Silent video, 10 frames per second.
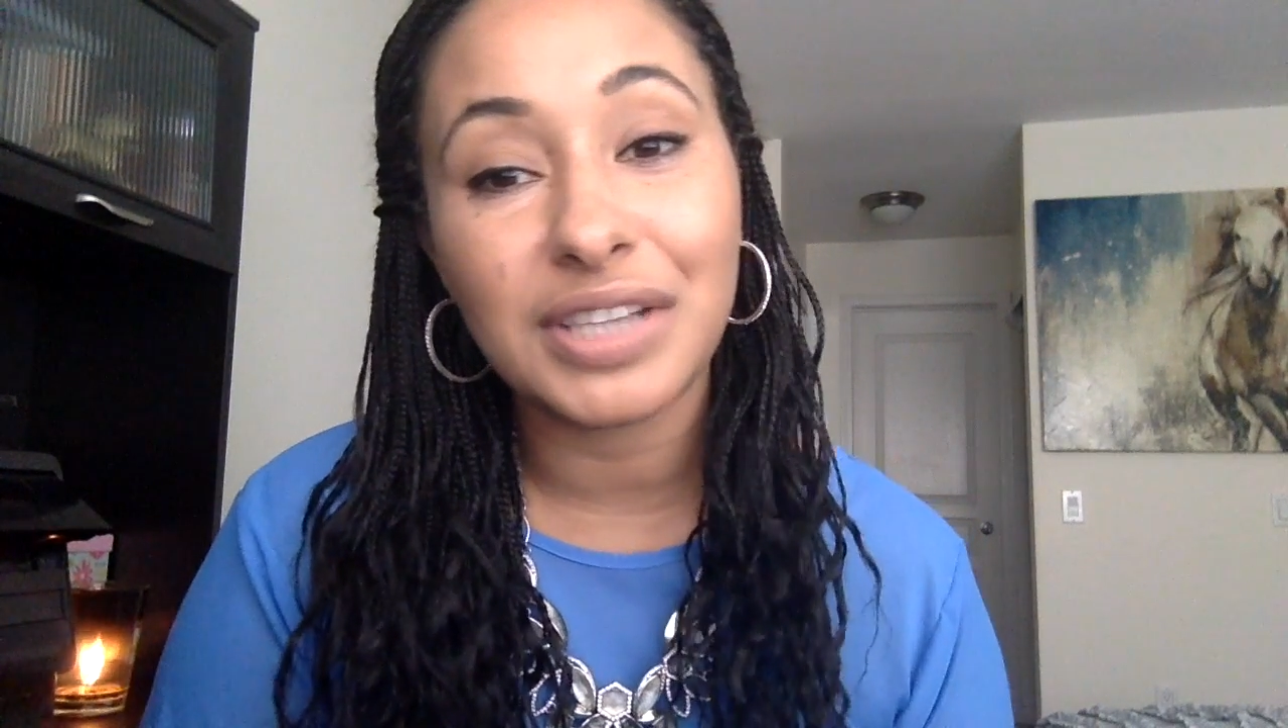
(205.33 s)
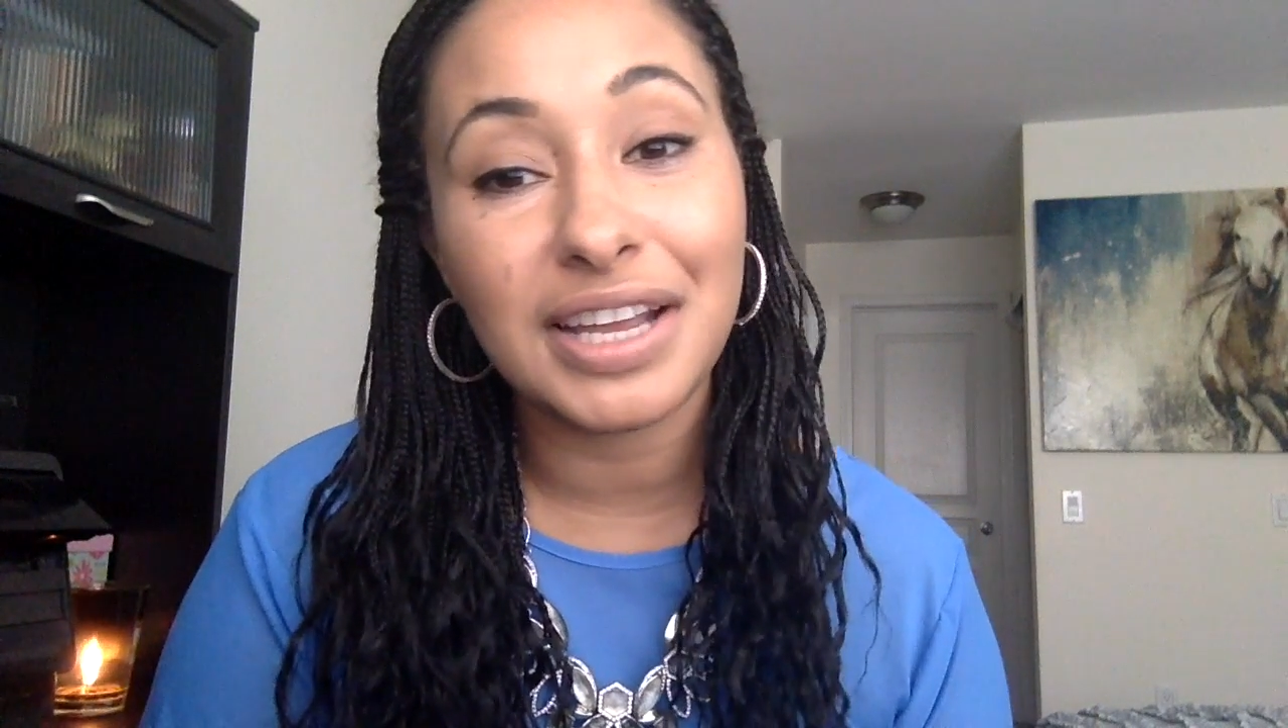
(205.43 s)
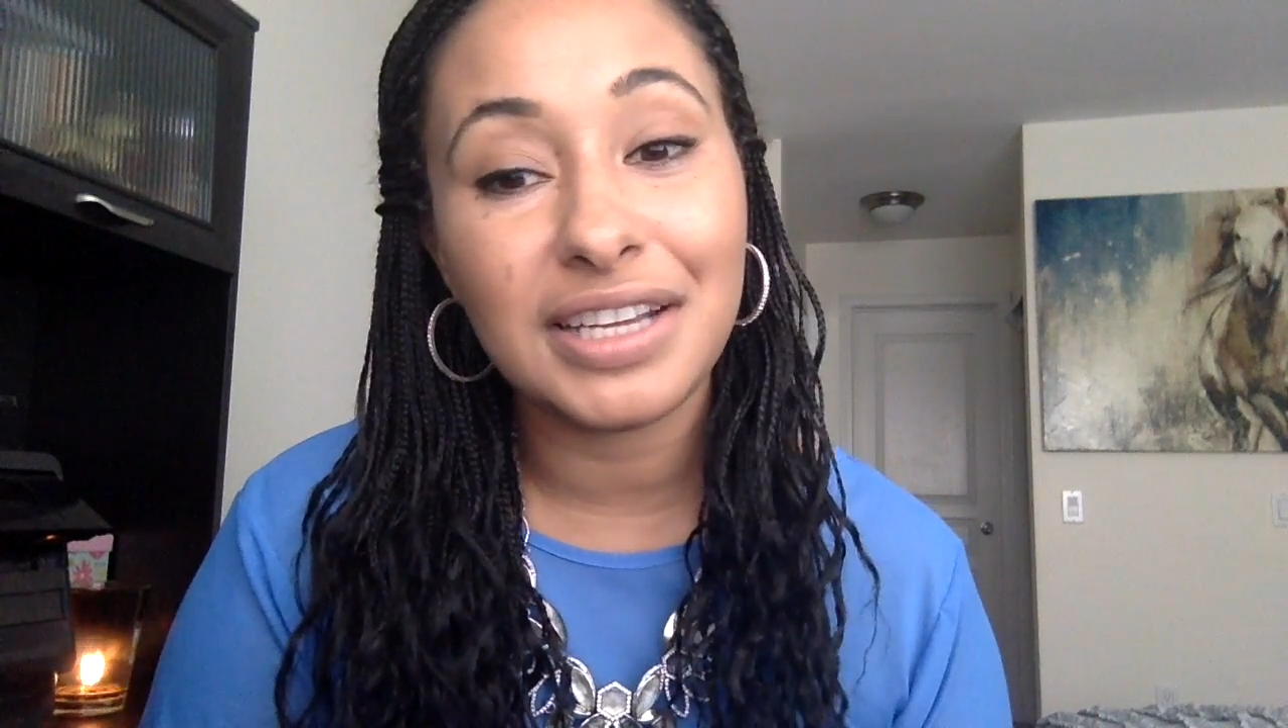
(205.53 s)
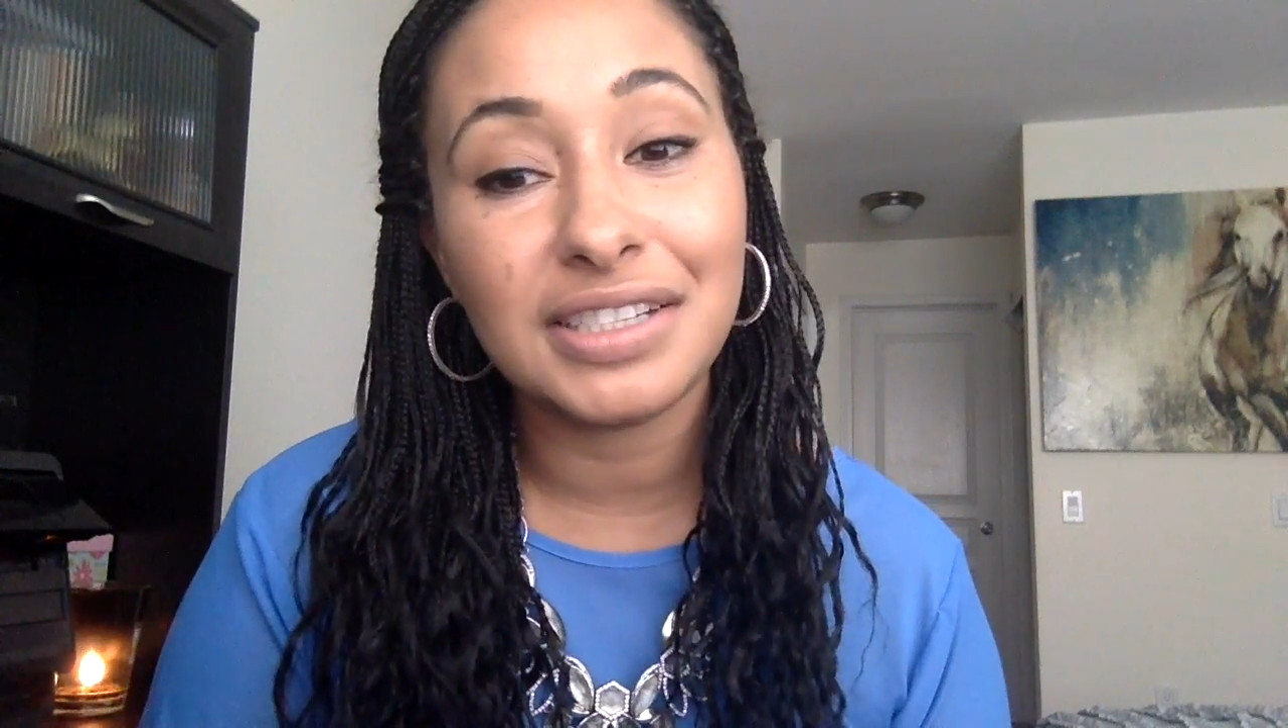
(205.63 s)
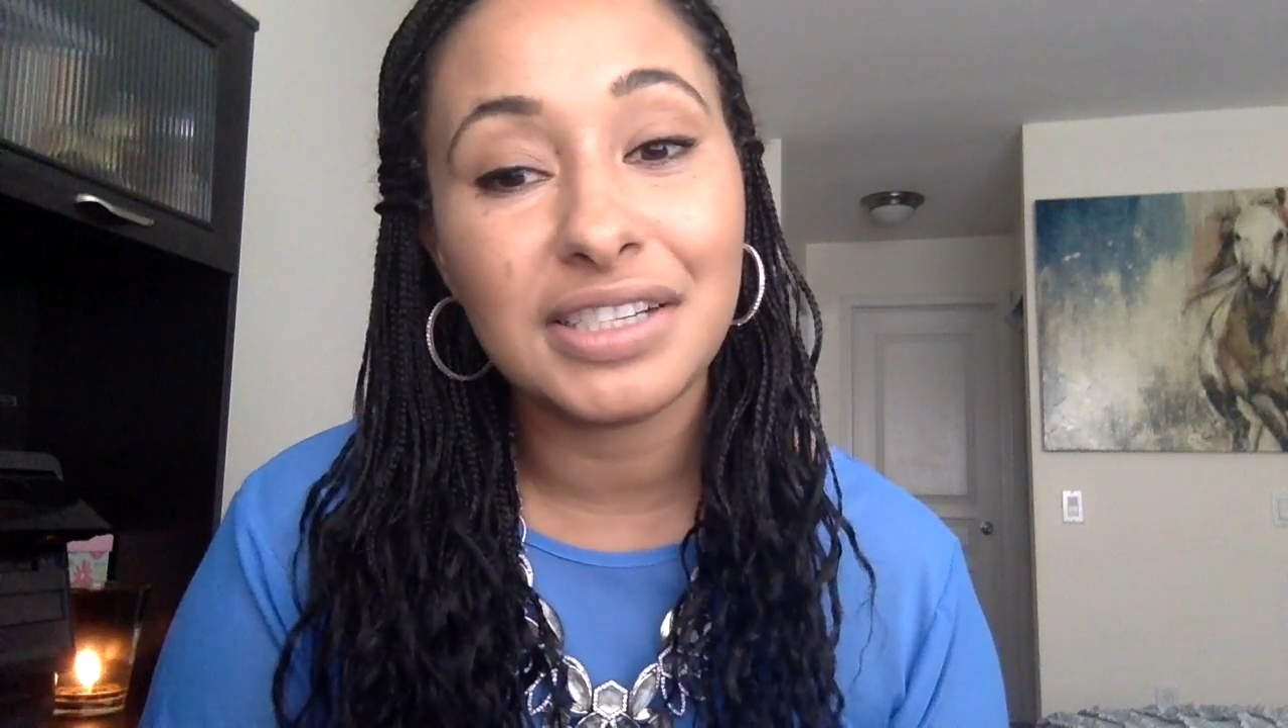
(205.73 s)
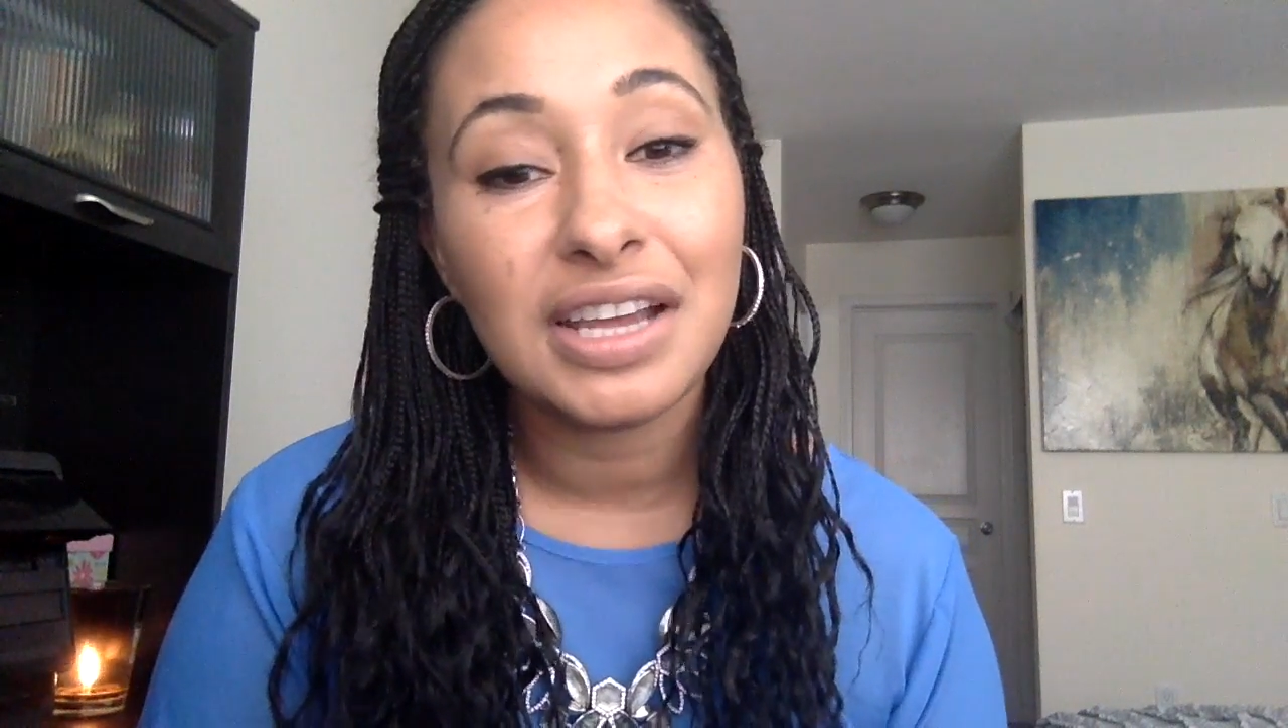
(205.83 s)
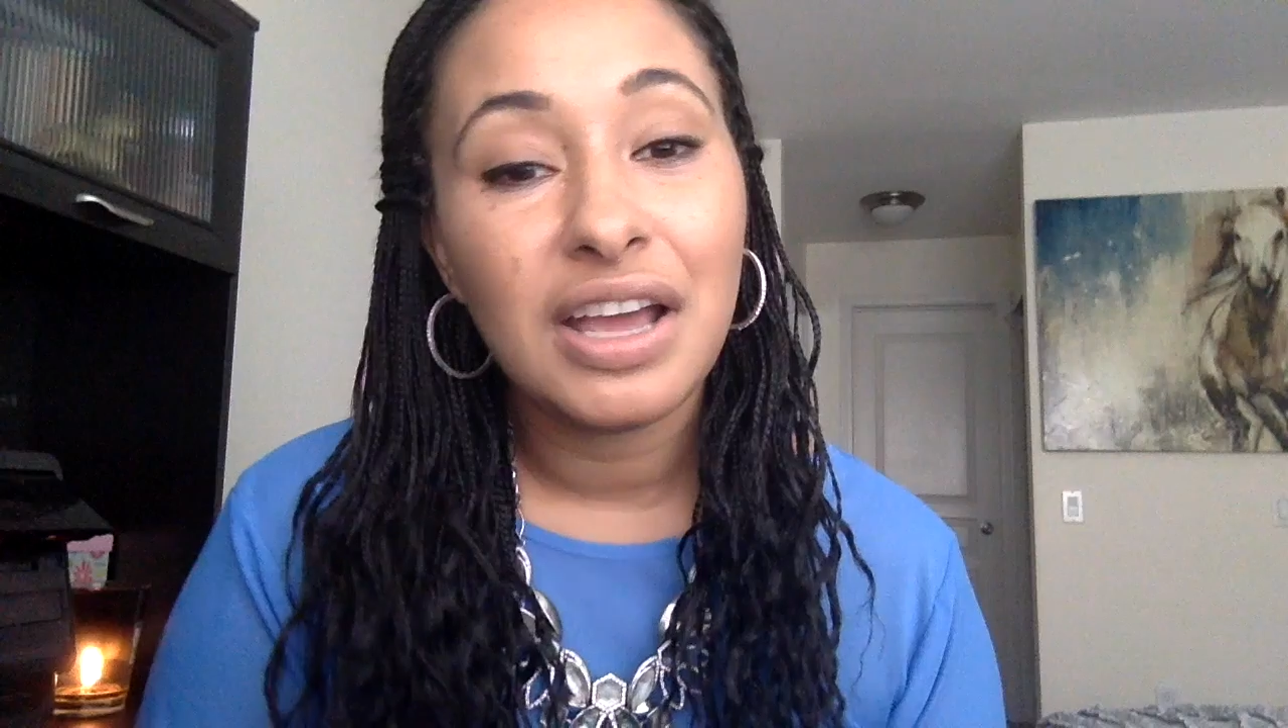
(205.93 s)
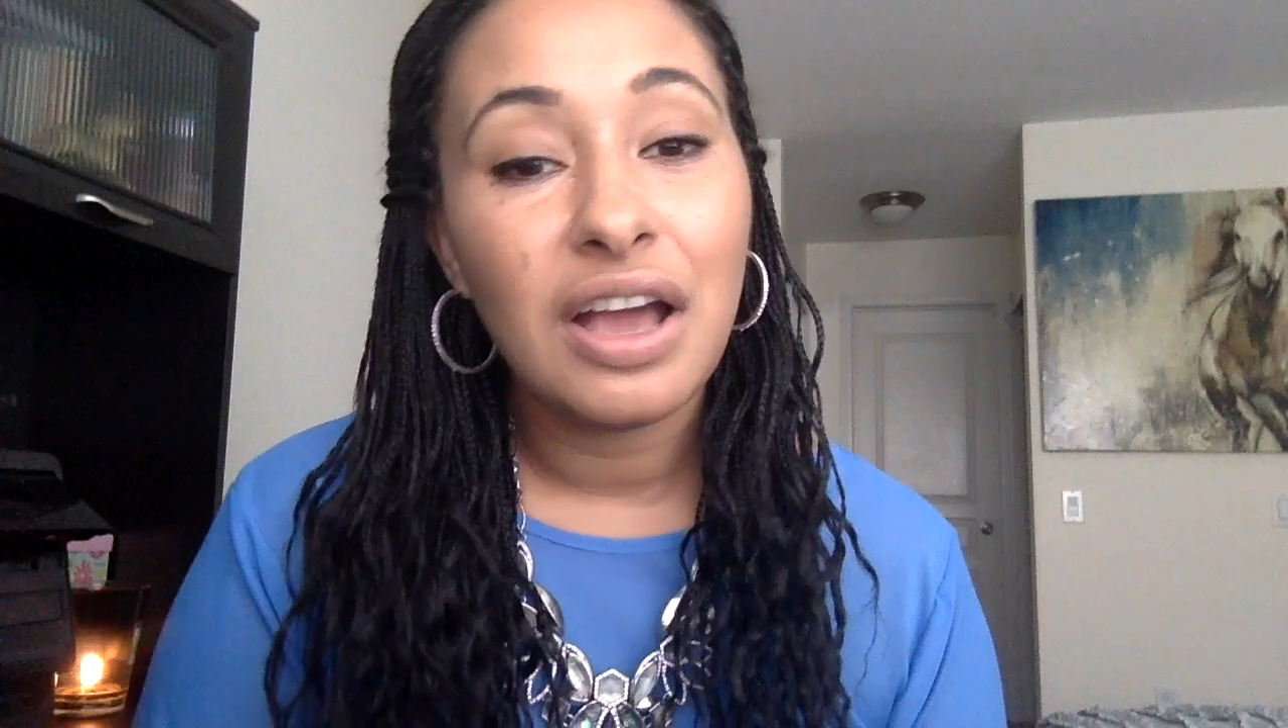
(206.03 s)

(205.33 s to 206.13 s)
change